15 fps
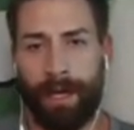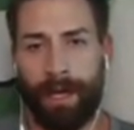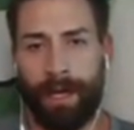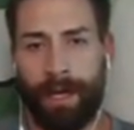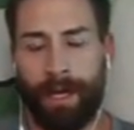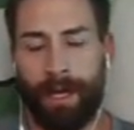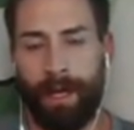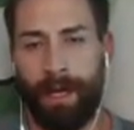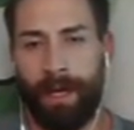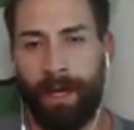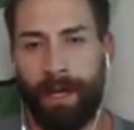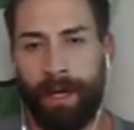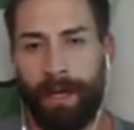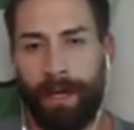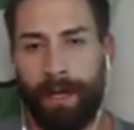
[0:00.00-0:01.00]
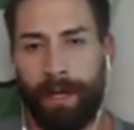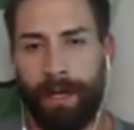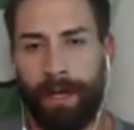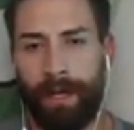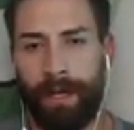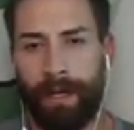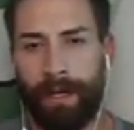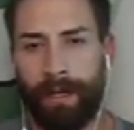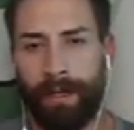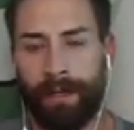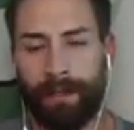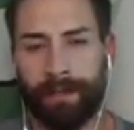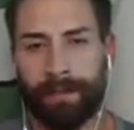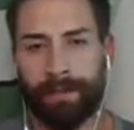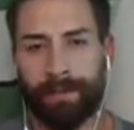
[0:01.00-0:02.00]

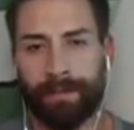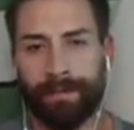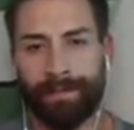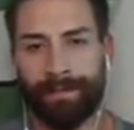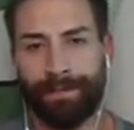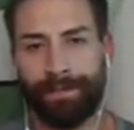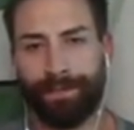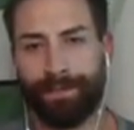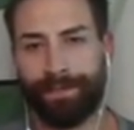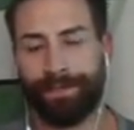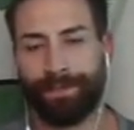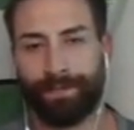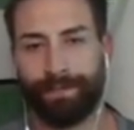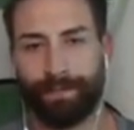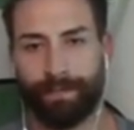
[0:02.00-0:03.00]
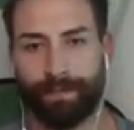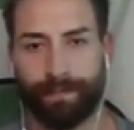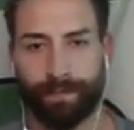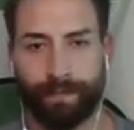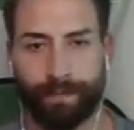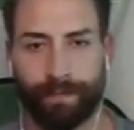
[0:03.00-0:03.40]
No words are spoken by the person on screen.